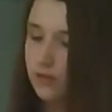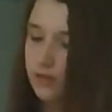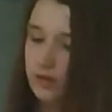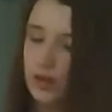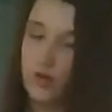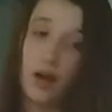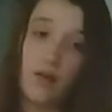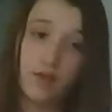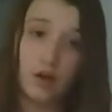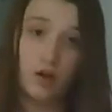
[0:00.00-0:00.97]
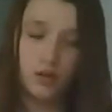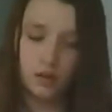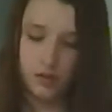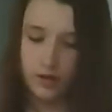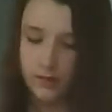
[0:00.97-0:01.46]
if they don't have their
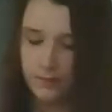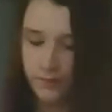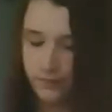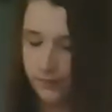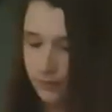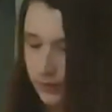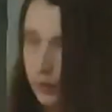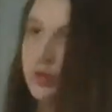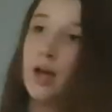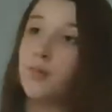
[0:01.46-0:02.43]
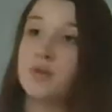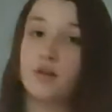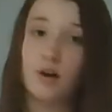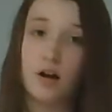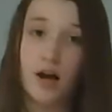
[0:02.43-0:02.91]
halter on, or they happen
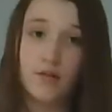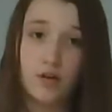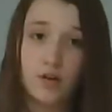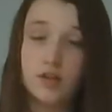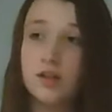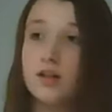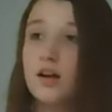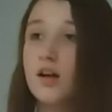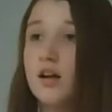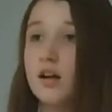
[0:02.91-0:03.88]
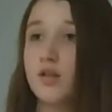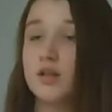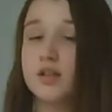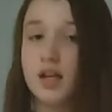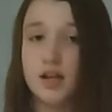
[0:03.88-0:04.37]
to not have a halter, you
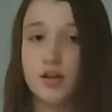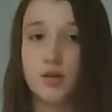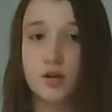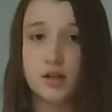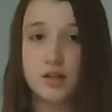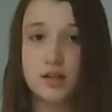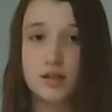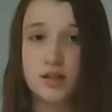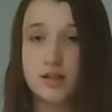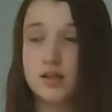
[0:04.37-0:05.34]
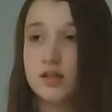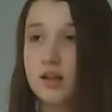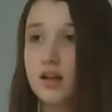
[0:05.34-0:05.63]
want to take your horse's